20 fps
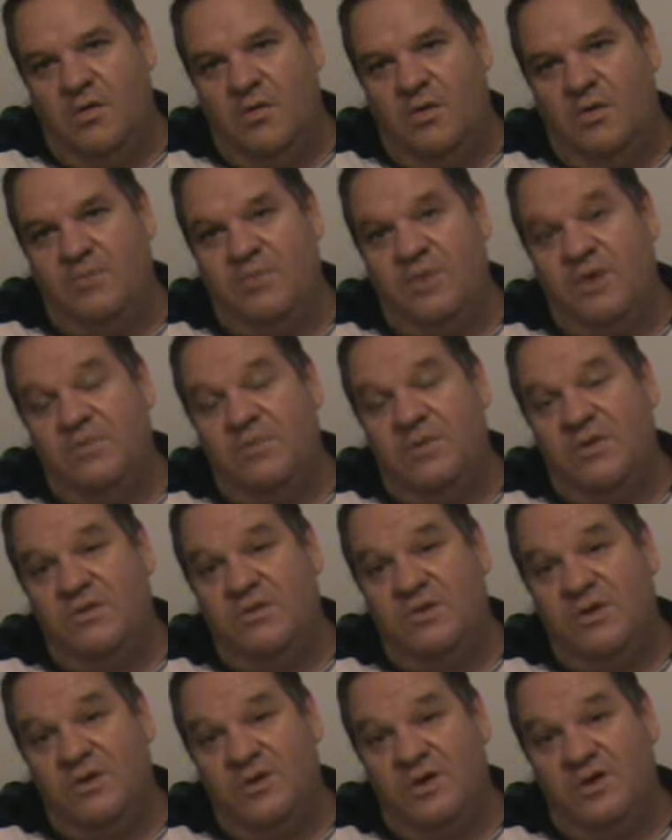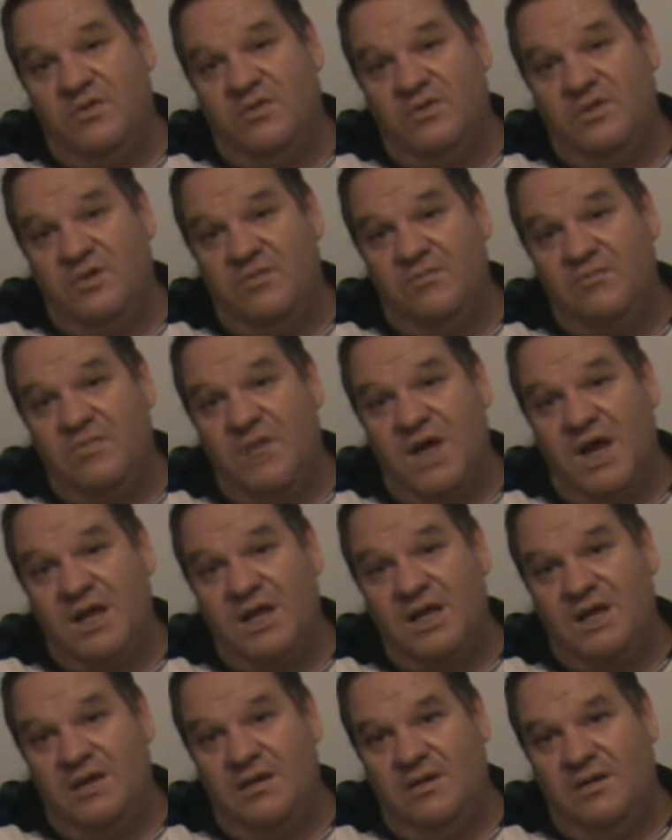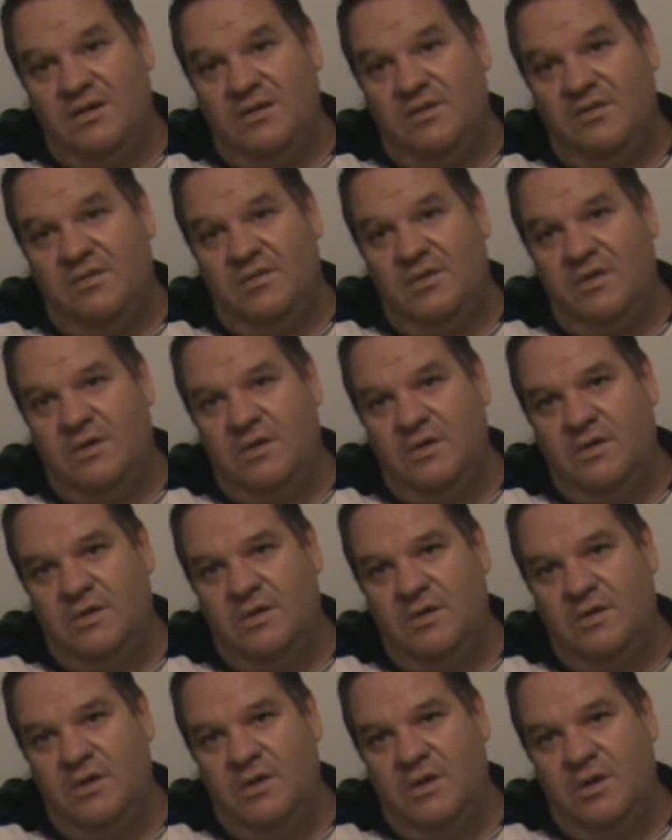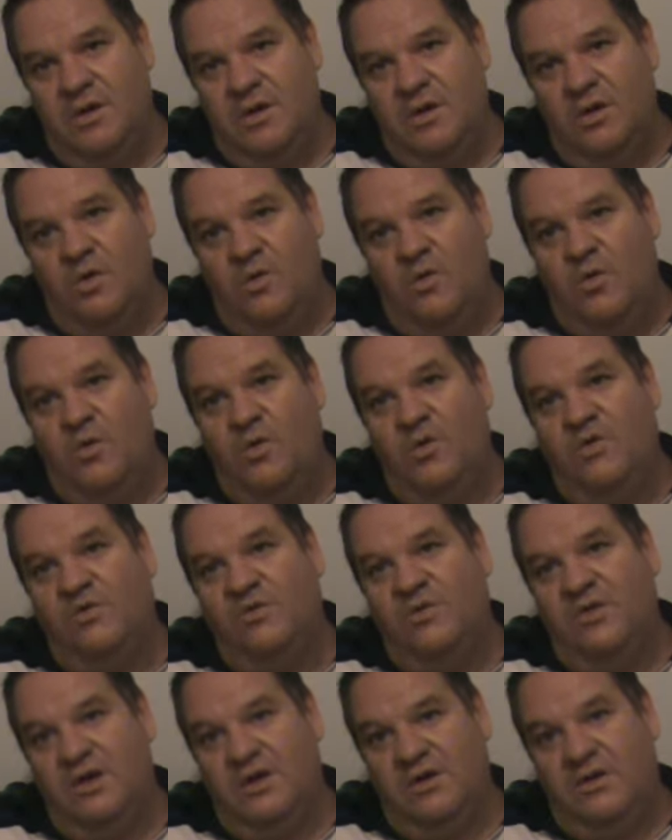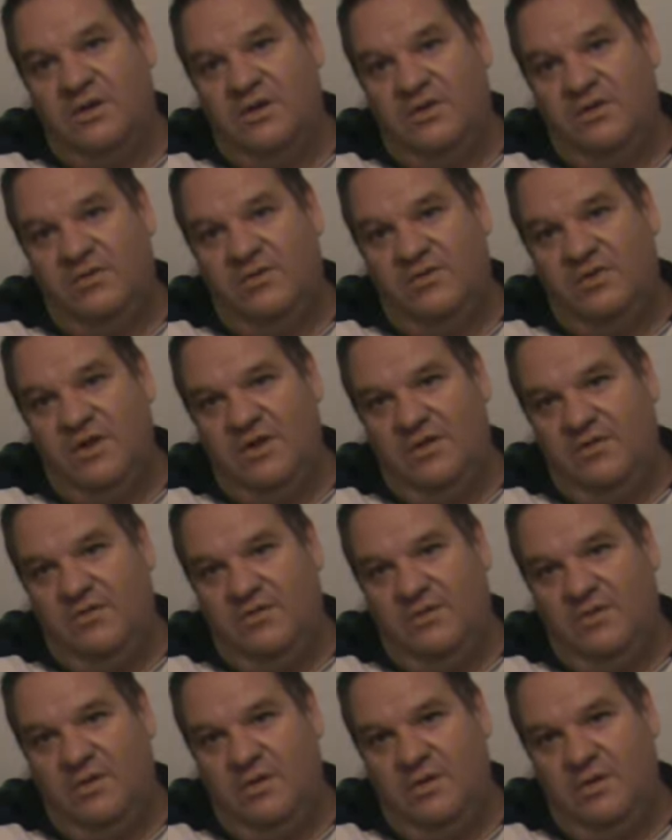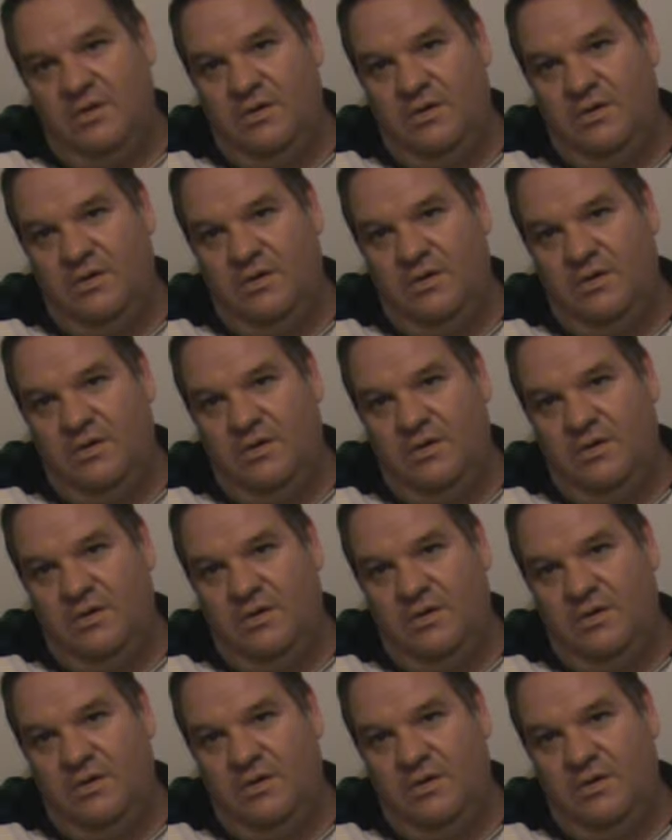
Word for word: while people are interested in money at least, wars are not going to cease.